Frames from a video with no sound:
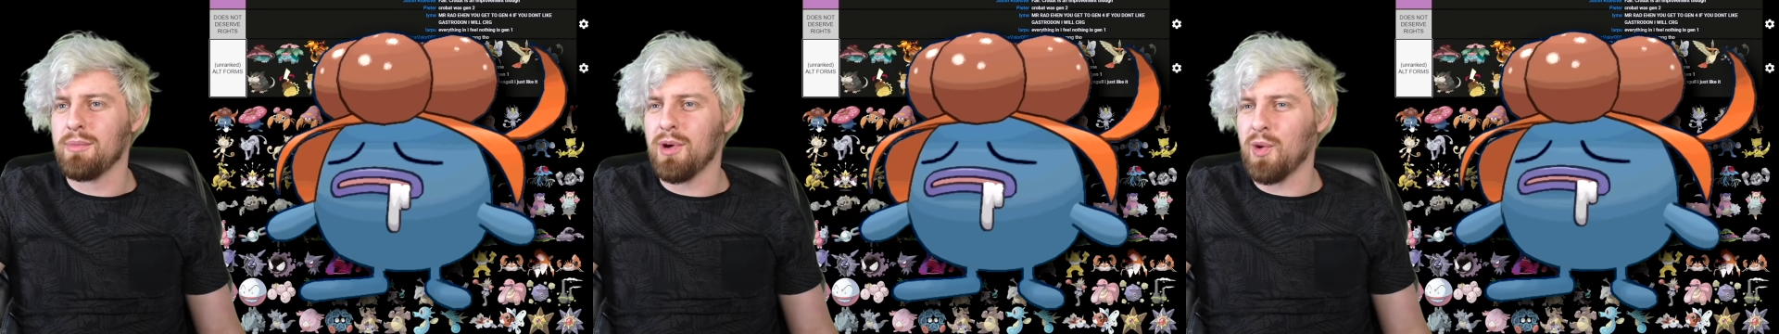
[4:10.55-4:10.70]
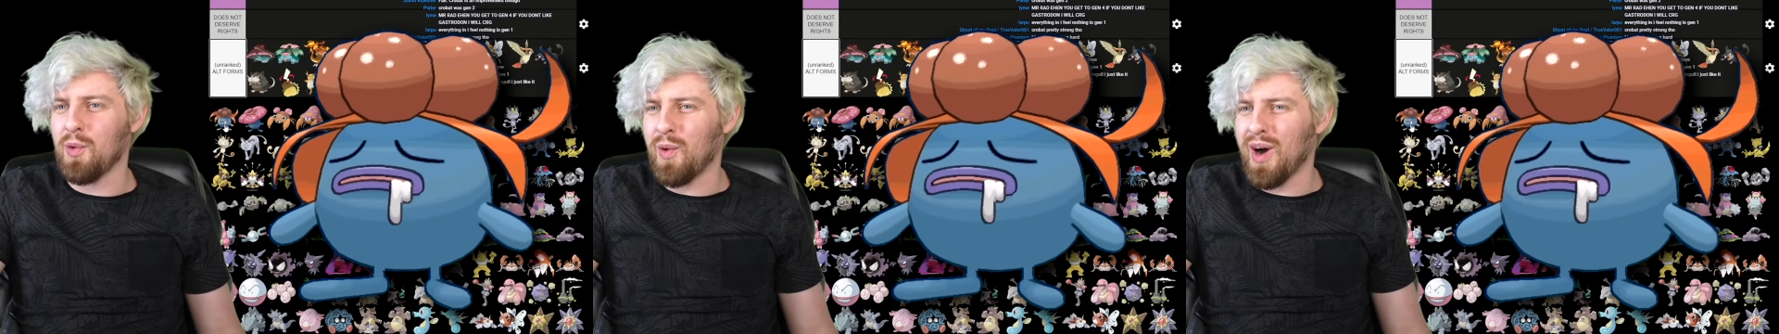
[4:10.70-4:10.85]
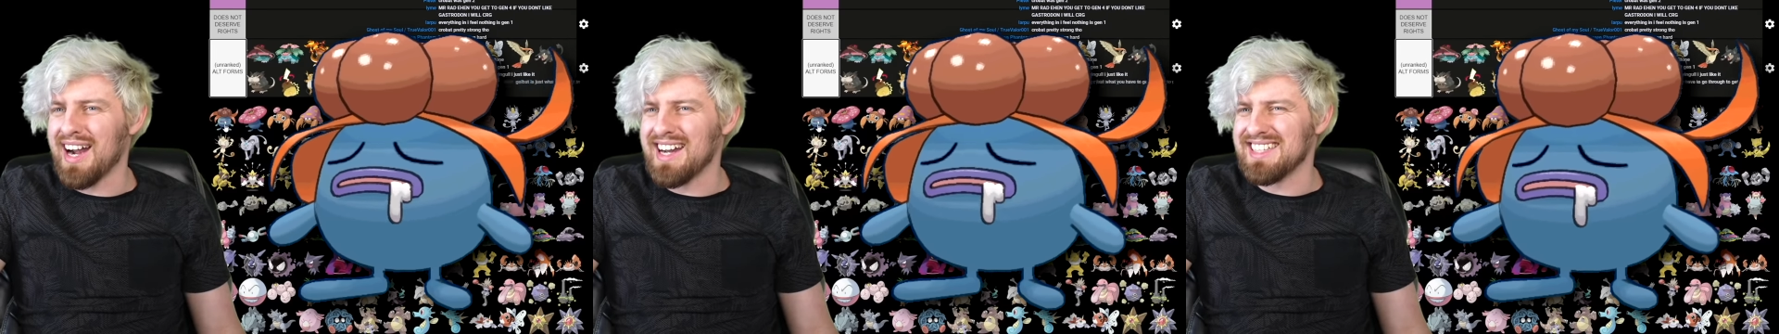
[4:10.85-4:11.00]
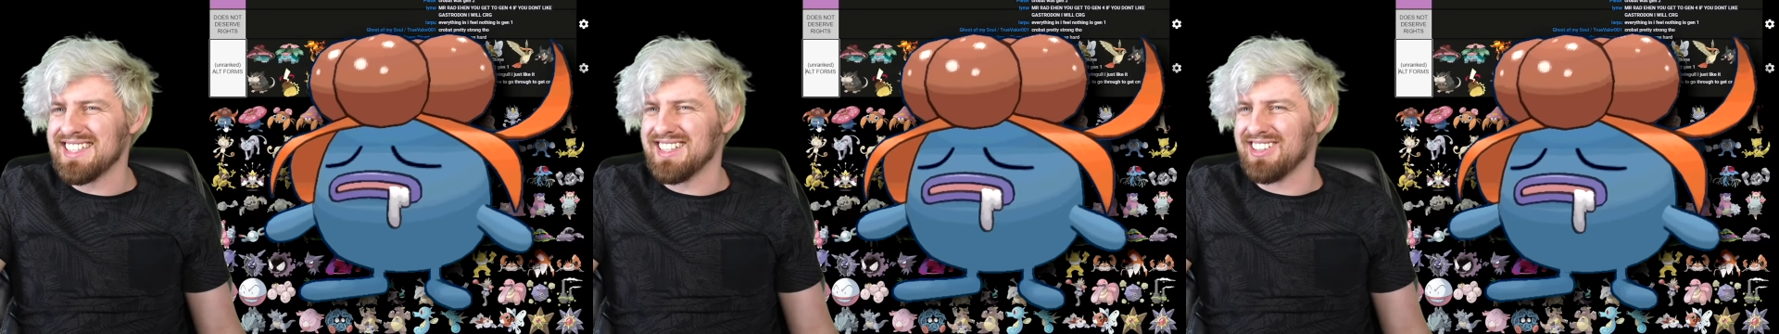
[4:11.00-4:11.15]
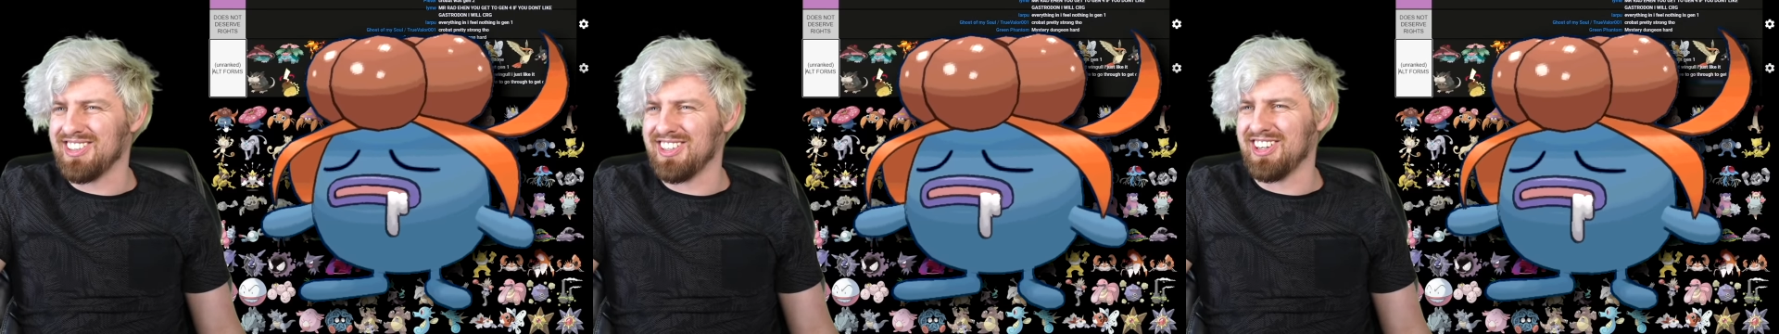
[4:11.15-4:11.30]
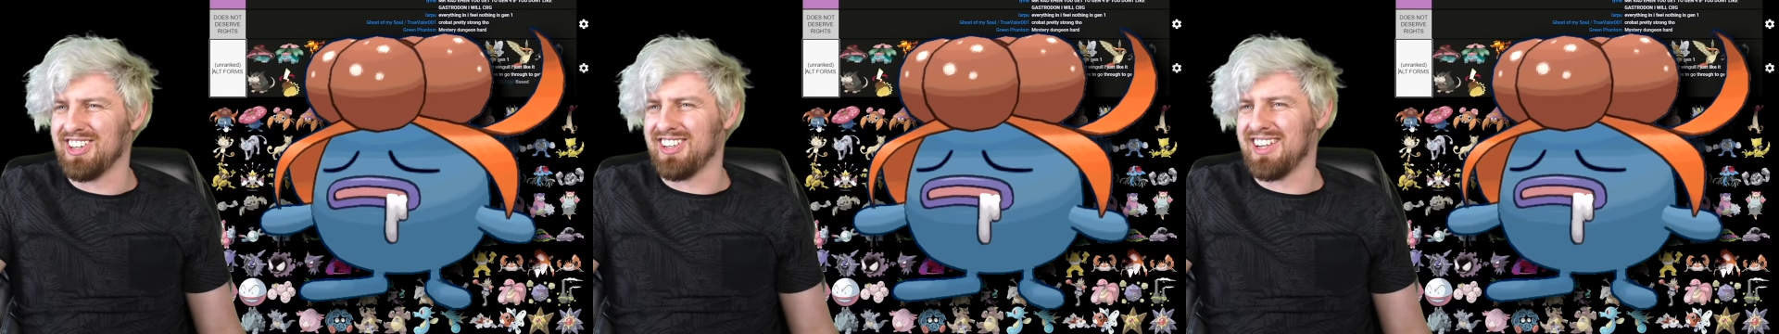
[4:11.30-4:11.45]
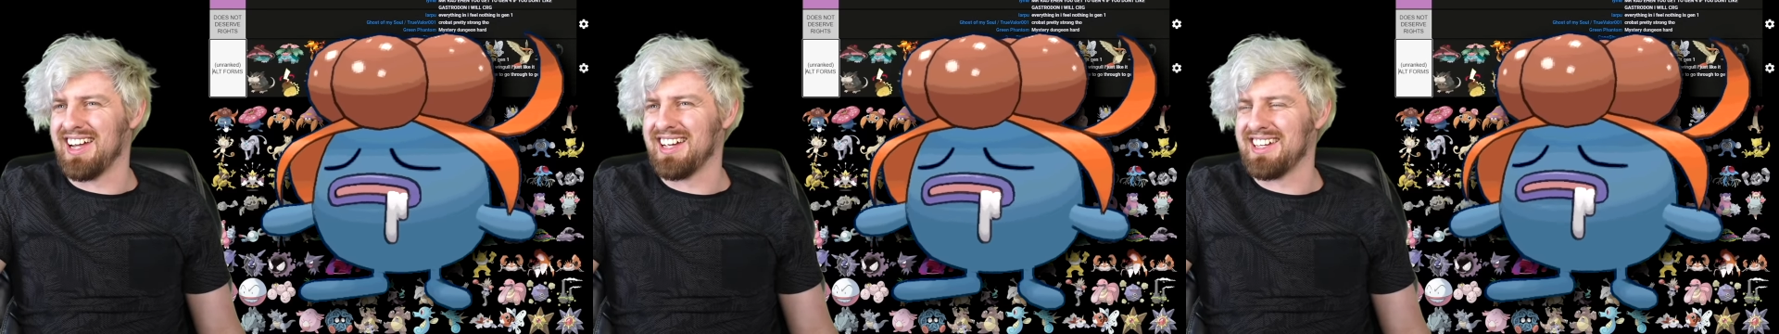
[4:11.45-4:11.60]
but why does it
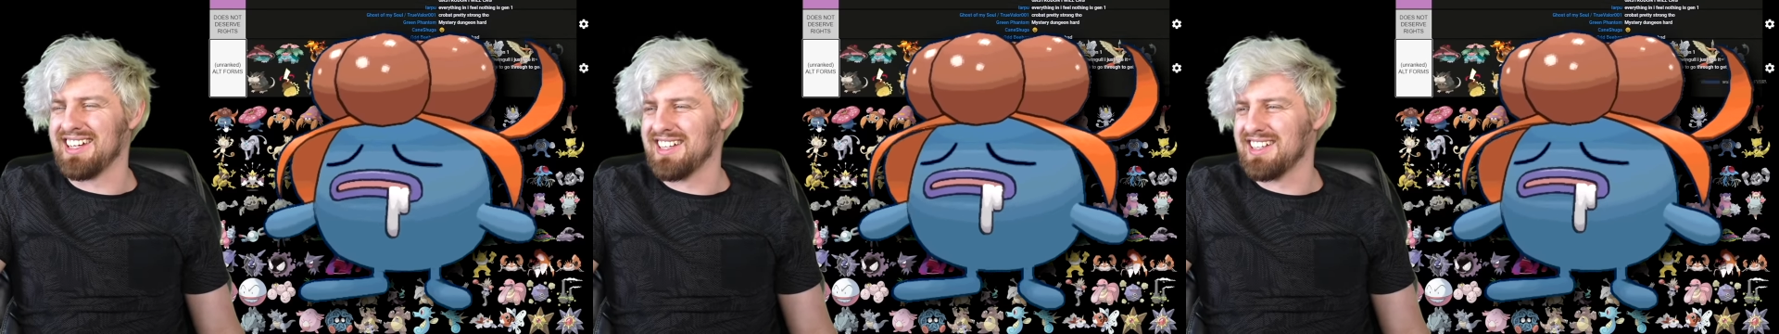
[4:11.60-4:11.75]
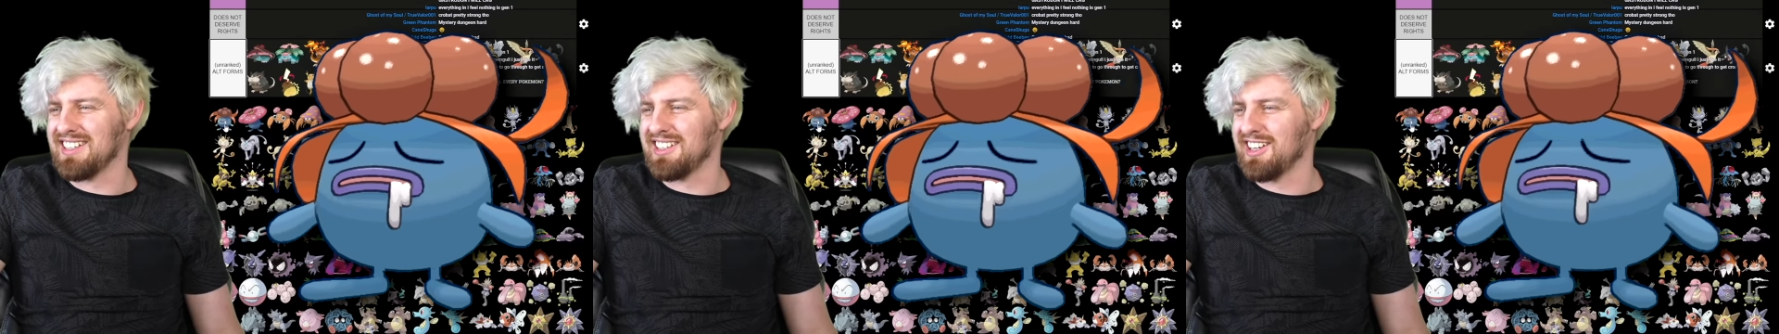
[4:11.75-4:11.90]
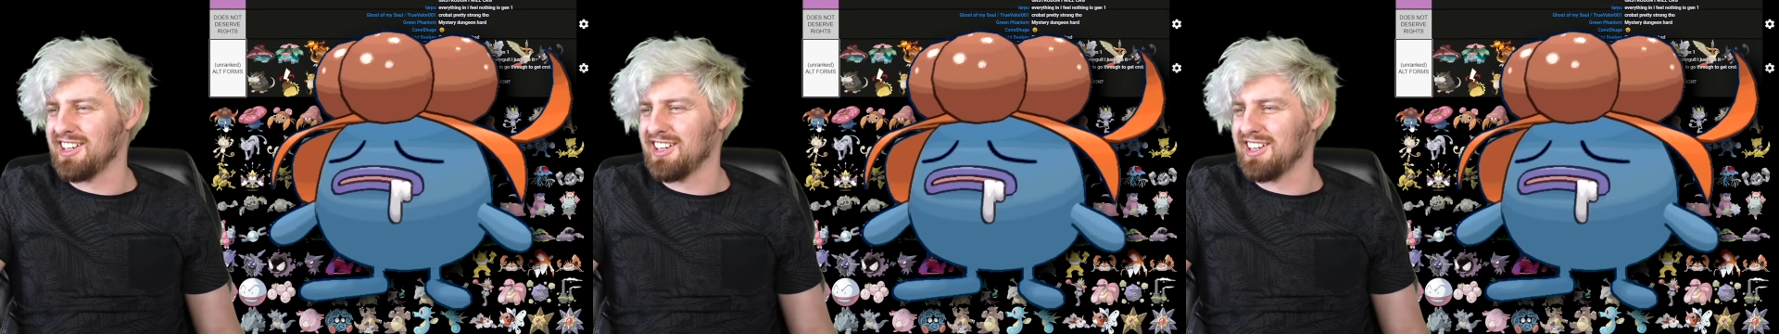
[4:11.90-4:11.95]
look like it,